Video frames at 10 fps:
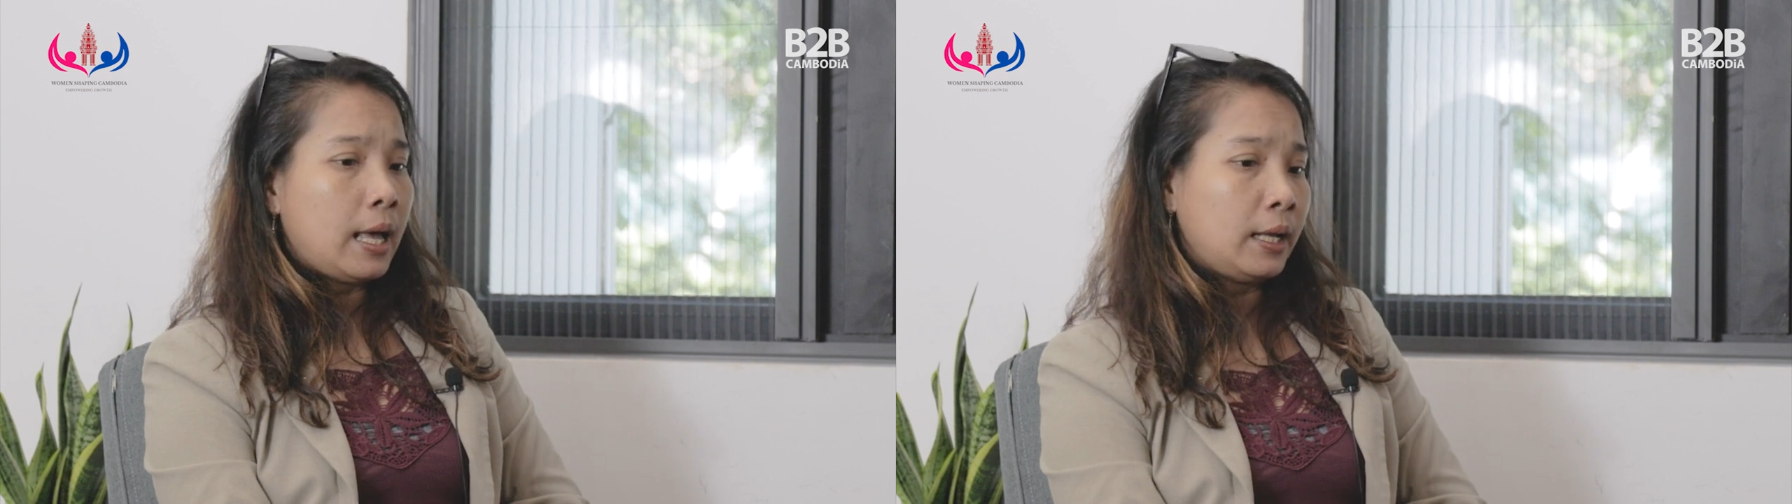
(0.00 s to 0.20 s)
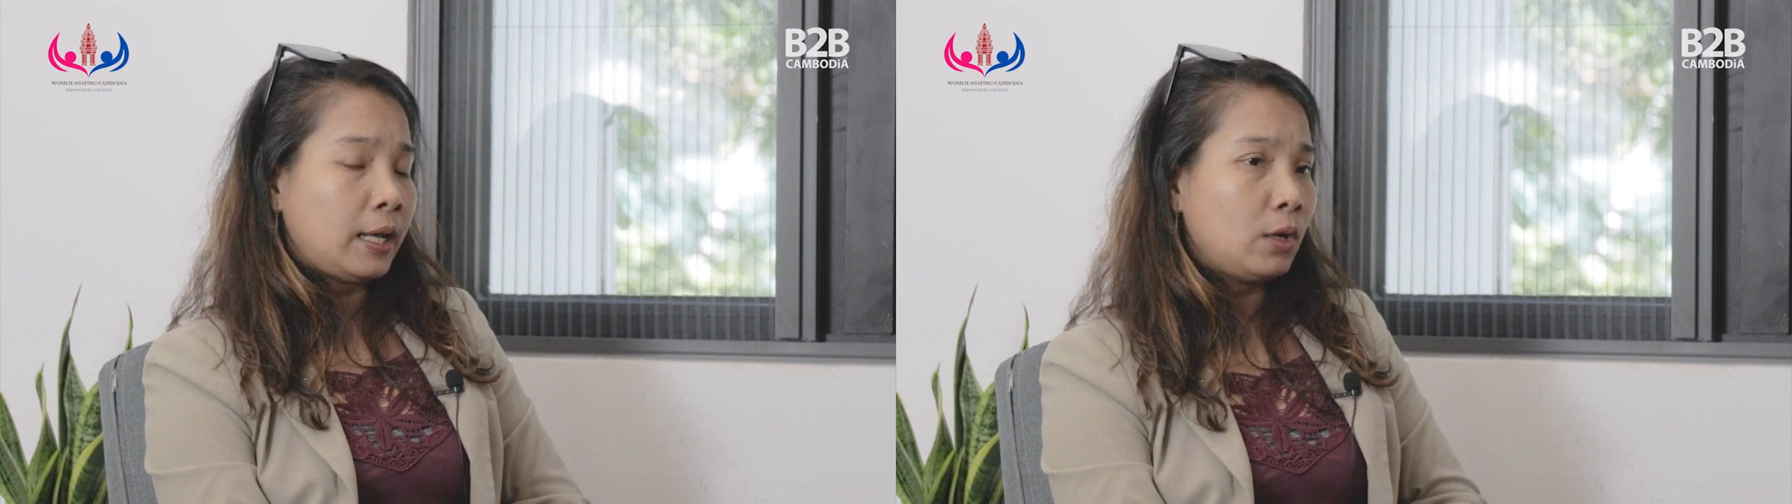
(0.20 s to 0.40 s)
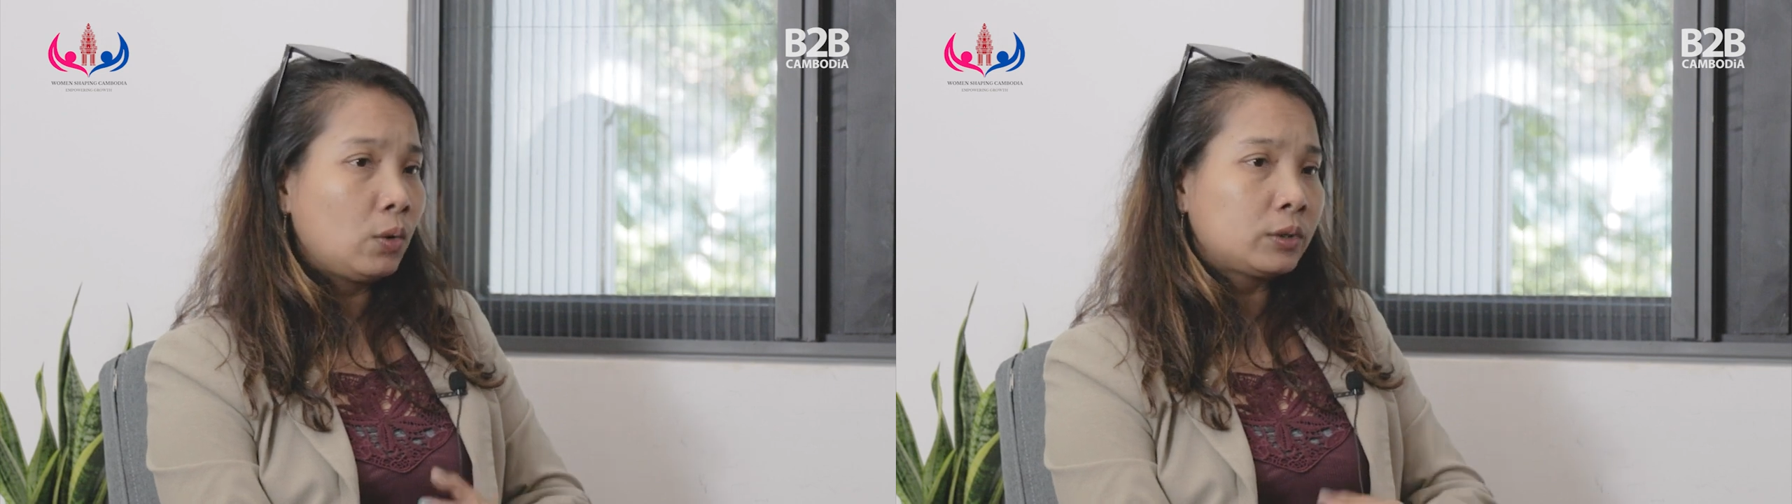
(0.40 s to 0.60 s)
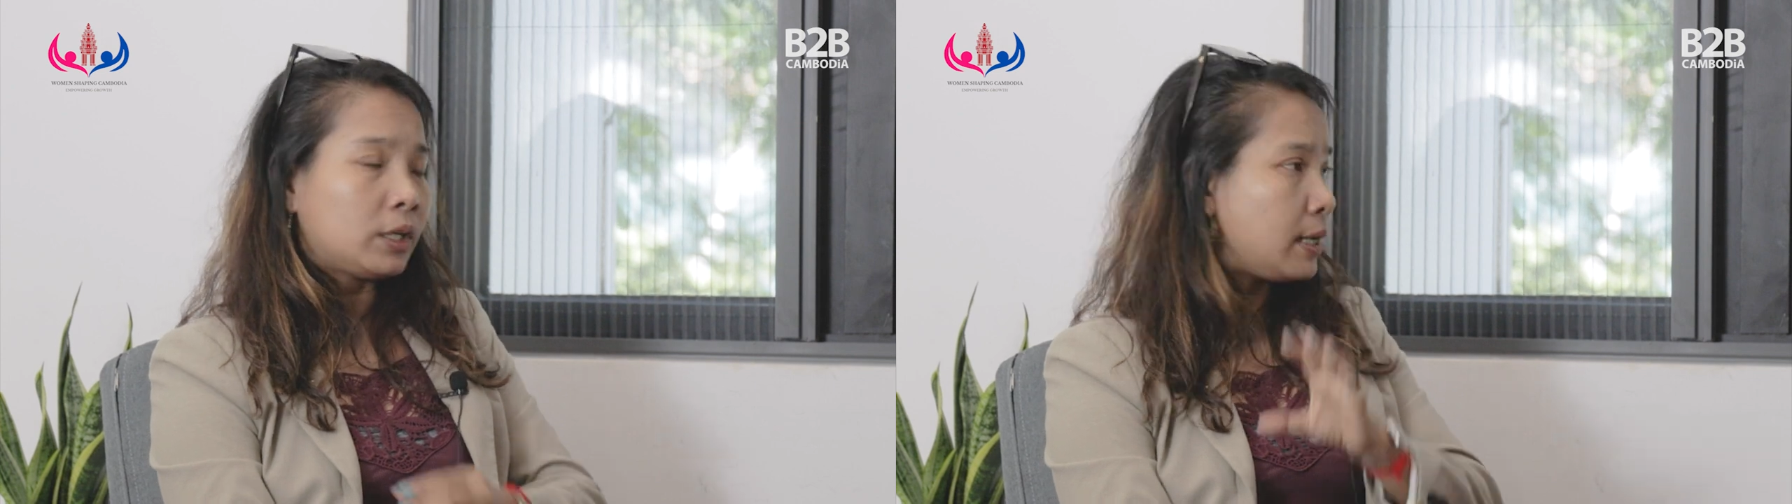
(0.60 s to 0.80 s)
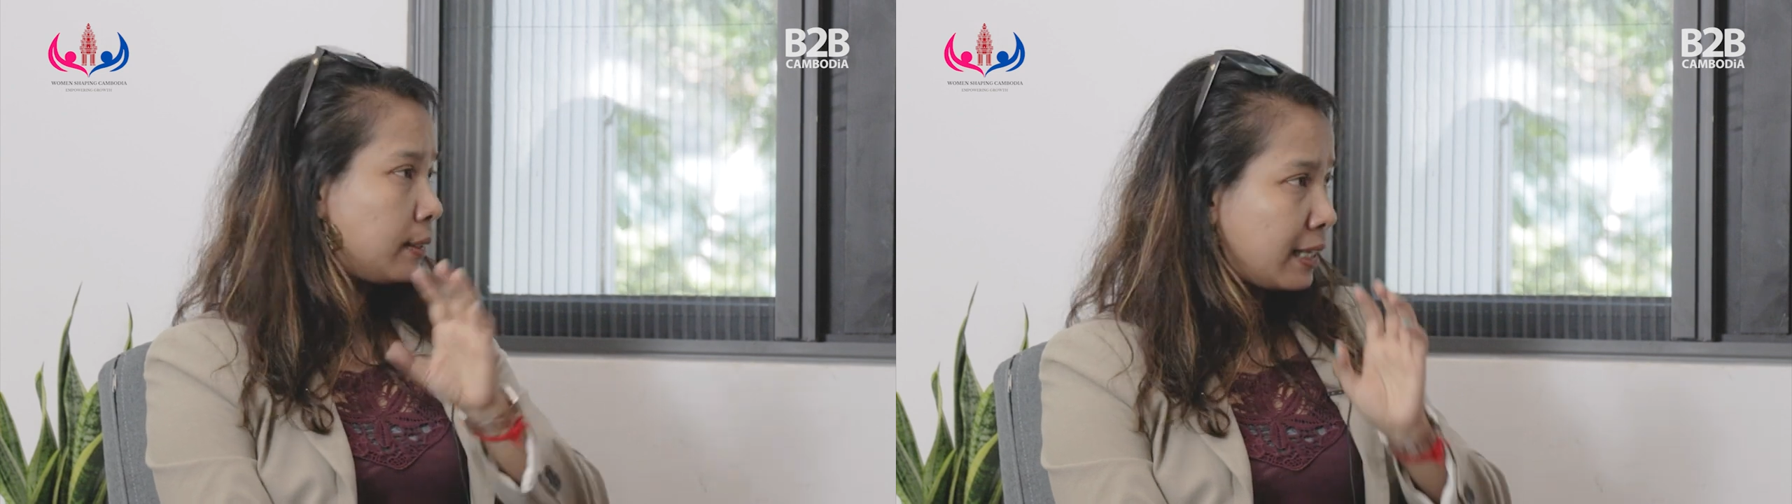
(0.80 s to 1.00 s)
And I looked
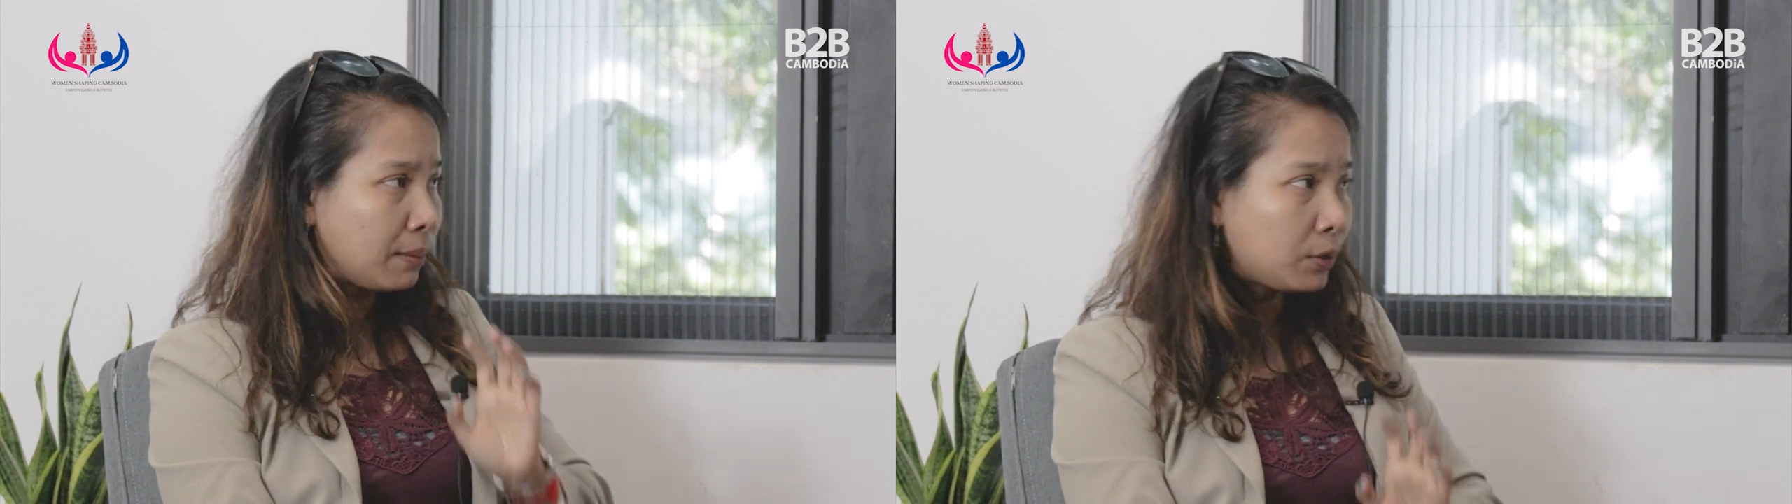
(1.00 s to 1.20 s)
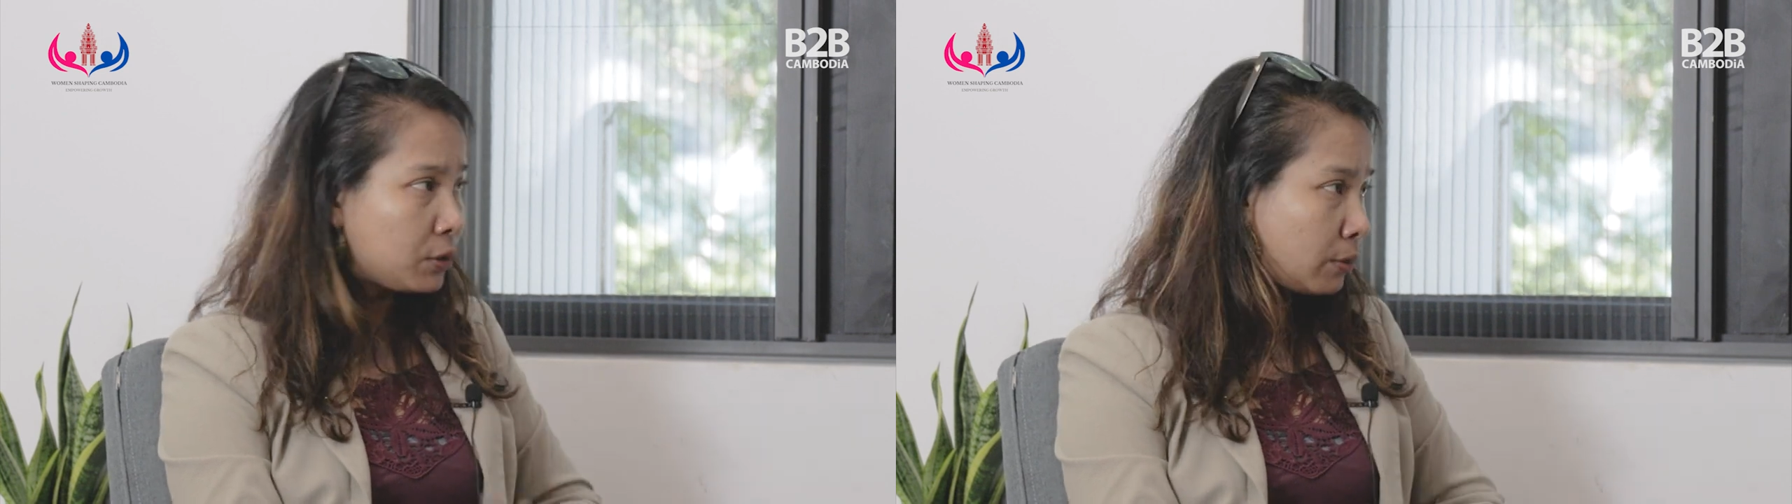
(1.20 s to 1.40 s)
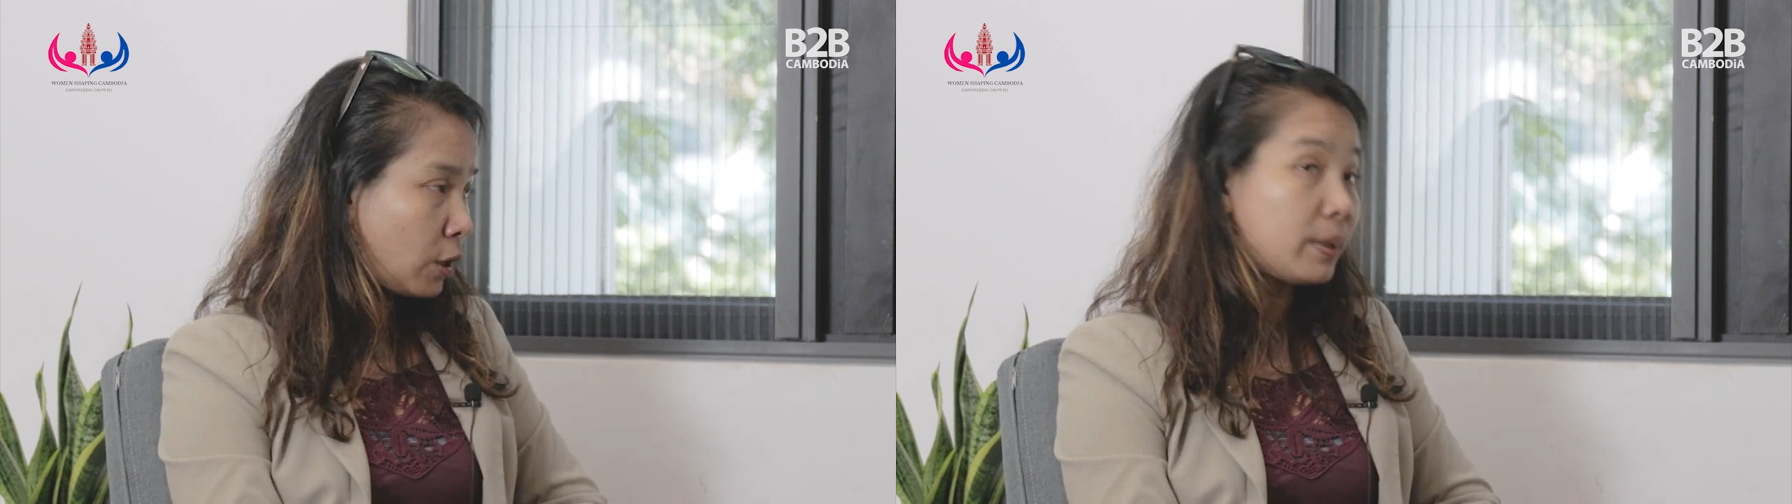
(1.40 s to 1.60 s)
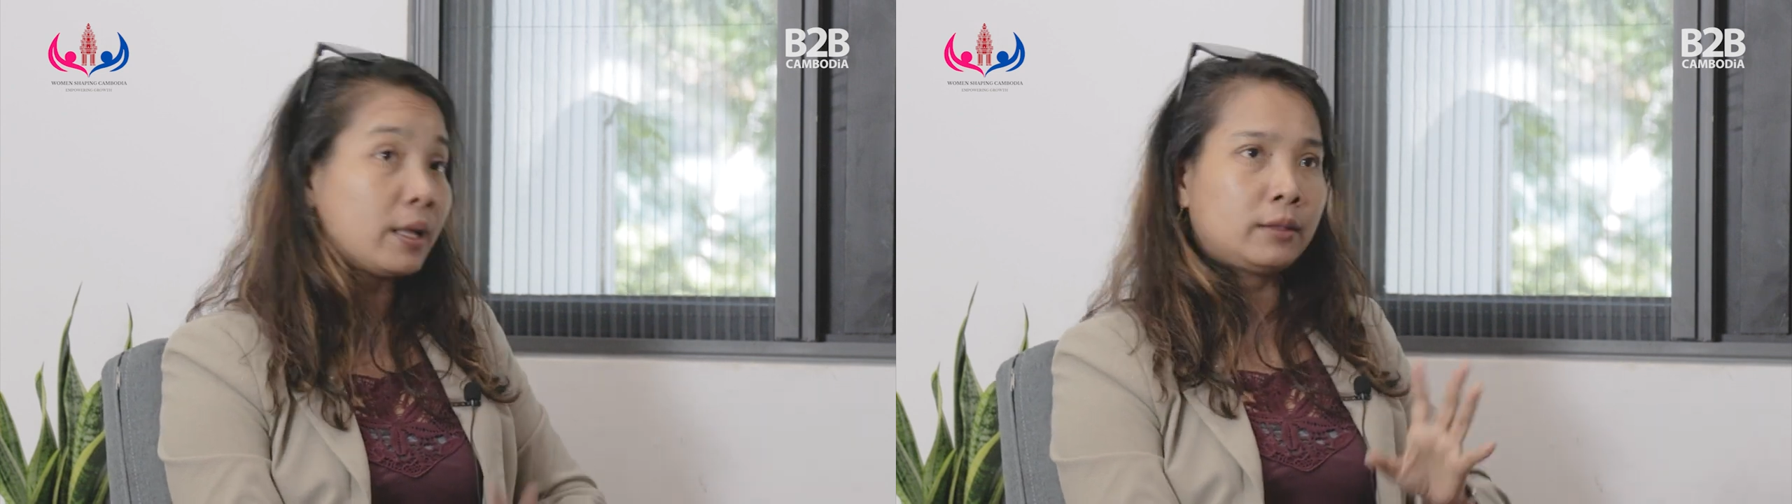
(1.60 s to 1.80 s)
at the examples around me,